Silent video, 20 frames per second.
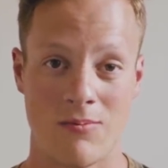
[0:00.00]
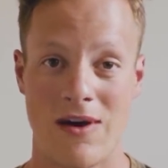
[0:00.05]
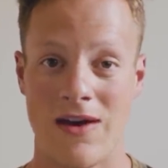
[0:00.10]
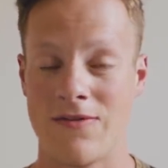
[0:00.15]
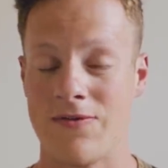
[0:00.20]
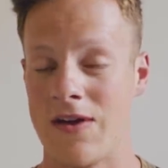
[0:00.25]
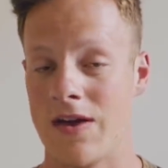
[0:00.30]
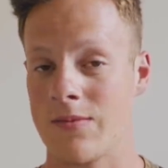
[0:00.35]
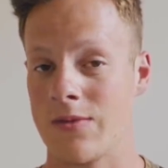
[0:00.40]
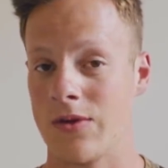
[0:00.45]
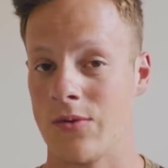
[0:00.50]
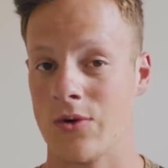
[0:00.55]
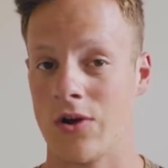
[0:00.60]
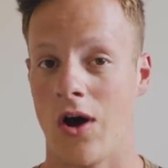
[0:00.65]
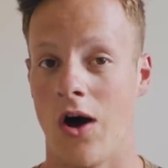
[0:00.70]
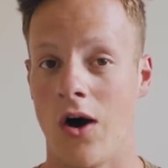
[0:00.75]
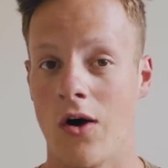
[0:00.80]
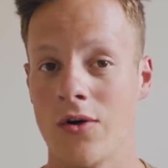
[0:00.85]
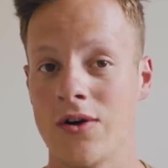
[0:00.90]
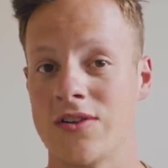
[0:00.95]
My family would
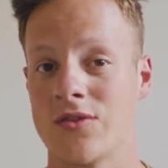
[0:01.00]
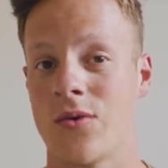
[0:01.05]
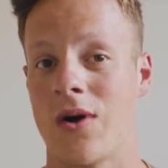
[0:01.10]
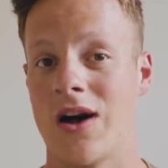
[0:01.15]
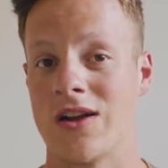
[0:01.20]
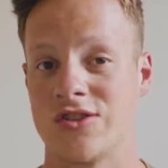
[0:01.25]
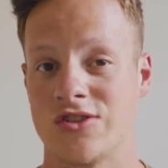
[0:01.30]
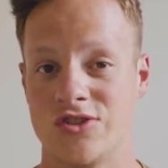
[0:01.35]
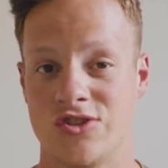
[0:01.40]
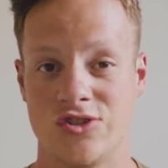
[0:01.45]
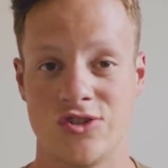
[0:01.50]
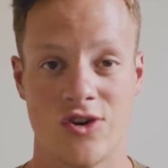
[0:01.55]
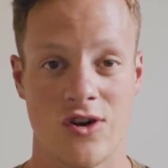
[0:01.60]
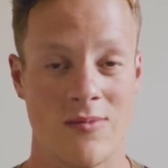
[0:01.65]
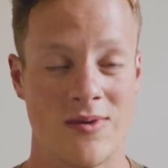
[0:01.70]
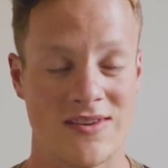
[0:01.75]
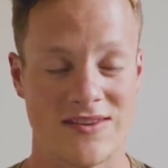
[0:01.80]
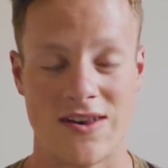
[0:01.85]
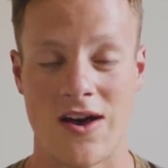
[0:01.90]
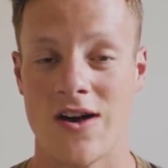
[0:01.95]
always watch
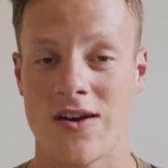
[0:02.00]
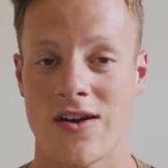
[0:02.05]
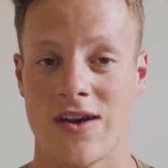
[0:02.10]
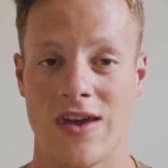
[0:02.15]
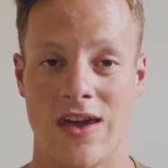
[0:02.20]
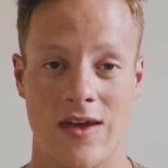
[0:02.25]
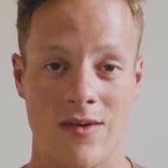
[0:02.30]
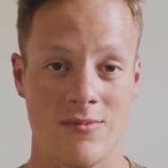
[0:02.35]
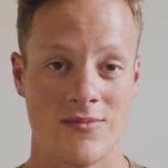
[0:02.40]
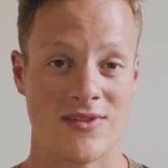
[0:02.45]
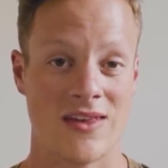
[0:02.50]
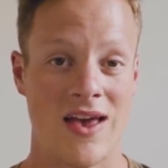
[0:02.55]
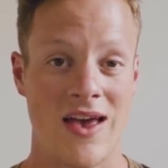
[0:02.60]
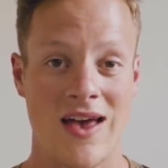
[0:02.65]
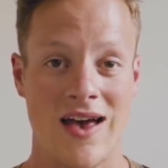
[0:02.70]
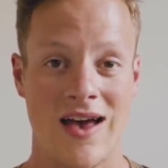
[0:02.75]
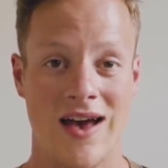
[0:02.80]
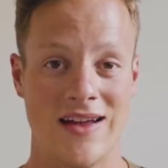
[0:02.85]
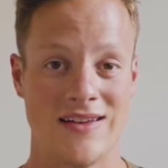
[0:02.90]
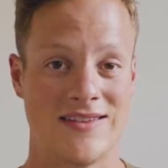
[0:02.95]
German soccer games
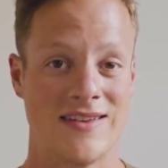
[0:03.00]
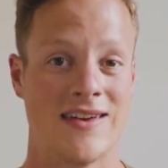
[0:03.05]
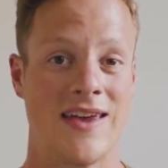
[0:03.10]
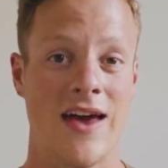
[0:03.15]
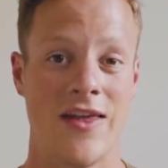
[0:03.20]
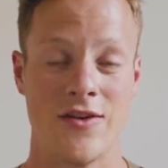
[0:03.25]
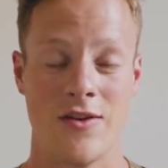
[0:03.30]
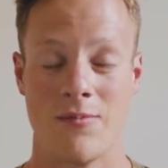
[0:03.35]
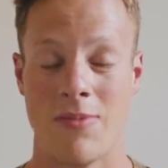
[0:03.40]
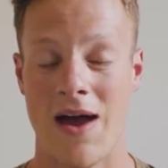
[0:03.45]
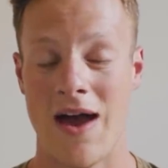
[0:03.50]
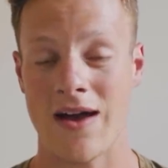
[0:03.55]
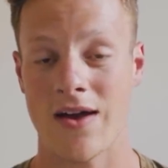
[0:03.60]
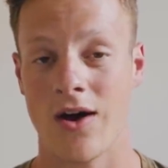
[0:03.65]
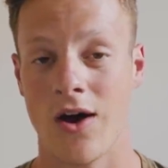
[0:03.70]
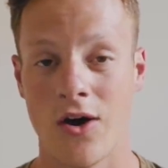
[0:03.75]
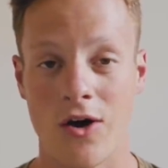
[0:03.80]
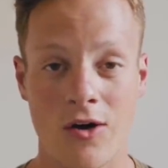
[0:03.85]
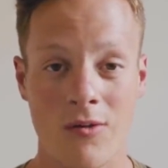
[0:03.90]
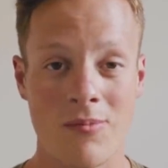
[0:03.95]
together back
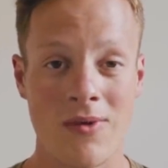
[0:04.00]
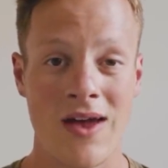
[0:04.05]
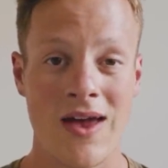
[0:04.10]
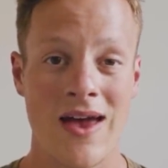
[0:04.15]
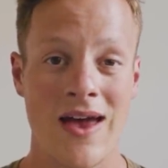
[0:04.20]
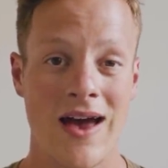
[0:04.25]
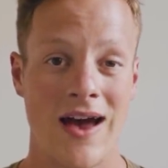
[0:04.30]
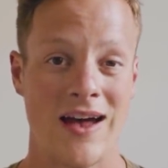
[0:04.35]
home,